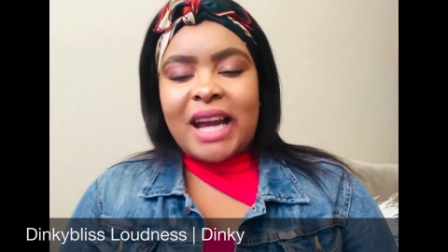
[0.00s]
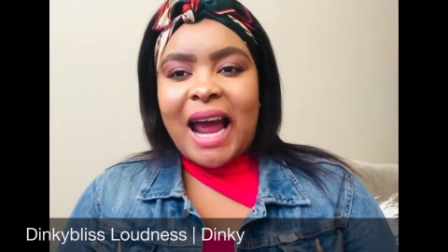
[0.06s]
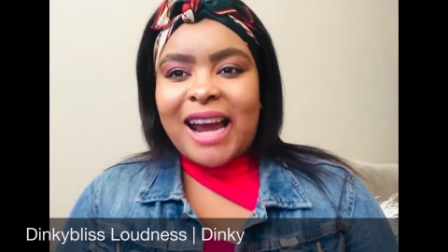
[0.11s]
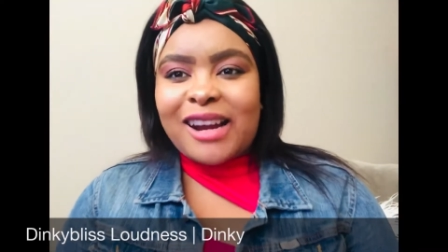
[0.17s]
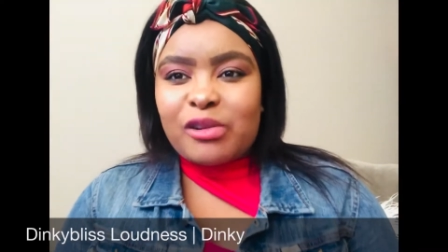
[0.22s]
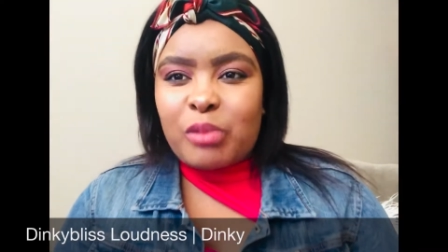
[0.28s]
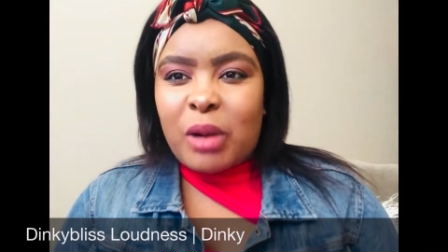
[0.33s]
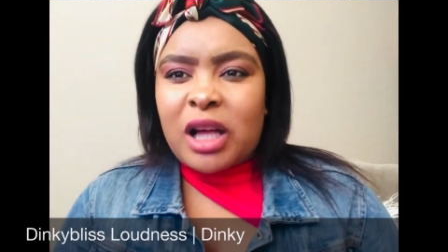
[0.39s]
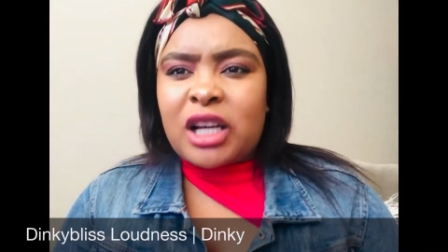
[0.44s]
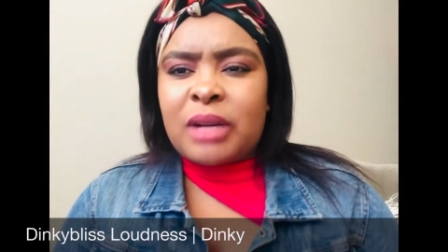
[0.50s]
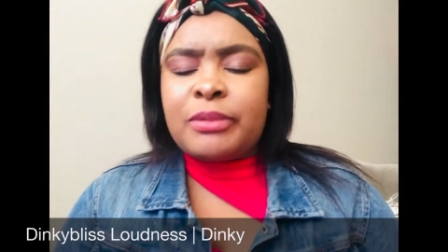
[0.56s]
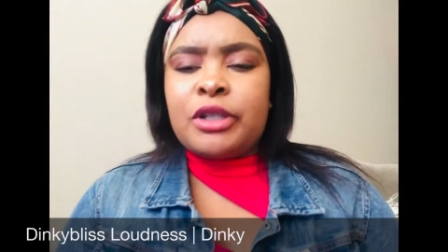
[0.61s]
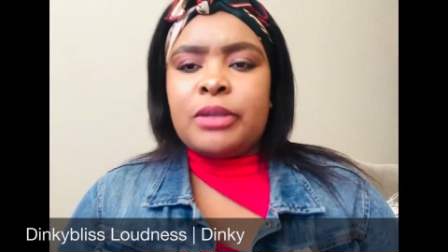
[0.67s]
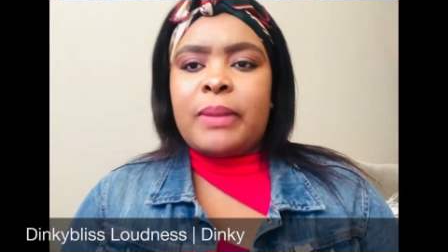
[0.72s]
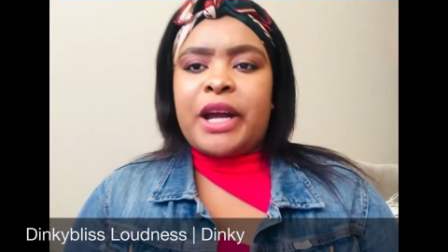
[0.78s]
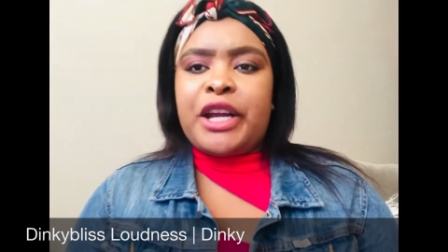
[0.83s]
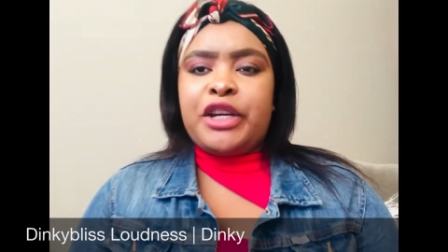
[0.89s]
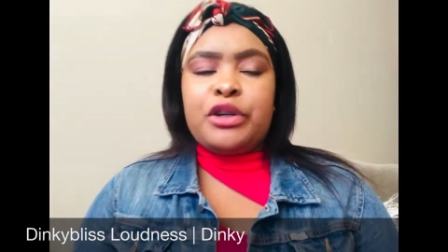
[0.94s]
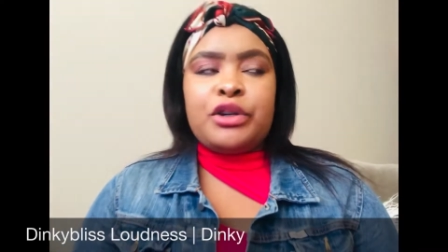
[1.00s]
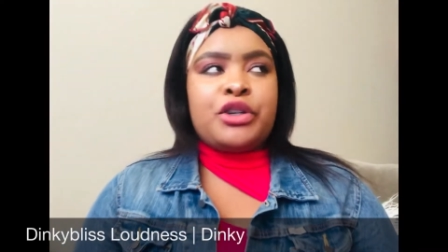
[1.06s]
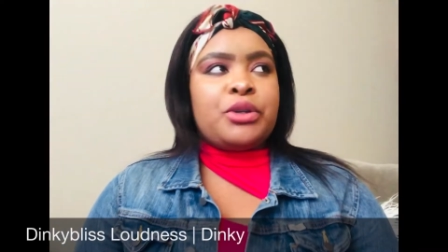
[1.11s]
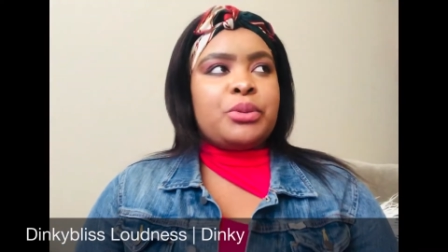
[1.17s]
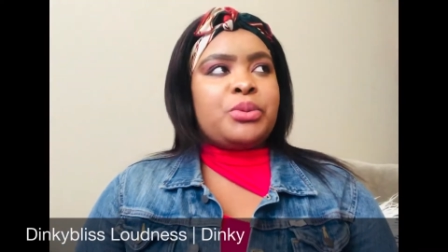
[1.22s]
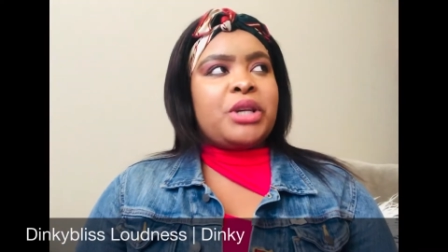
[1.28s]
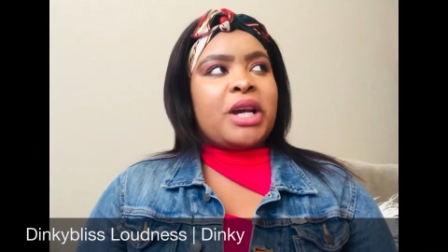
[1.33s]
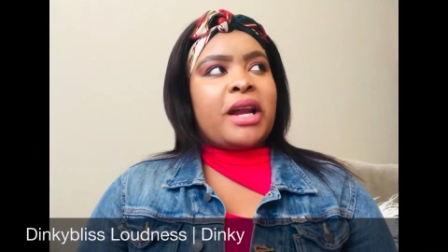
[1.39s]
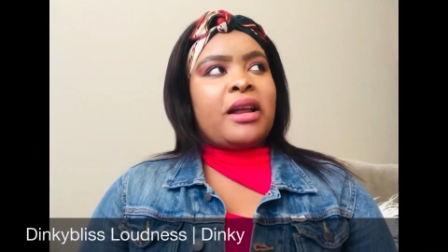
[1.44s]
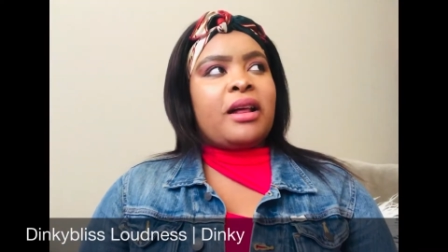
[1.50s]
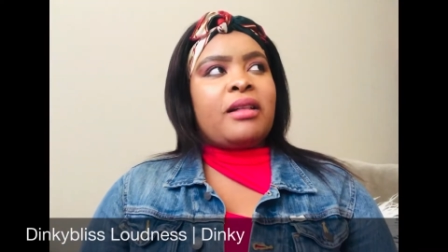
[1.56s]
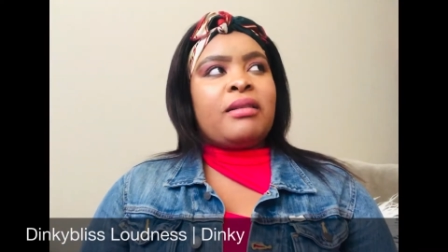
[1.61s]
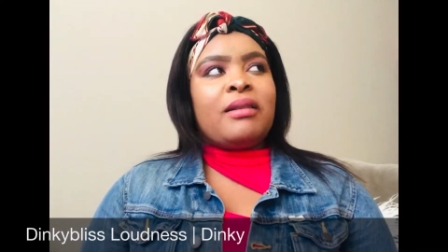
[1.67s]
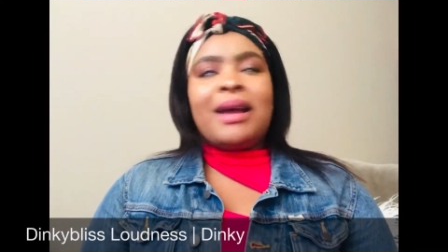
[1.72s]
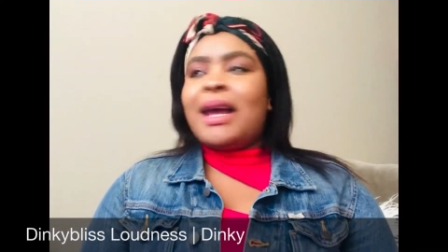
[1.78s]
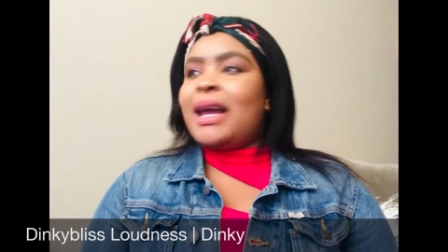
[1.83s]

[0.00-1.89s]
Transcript: And welcome to my YouTube channel.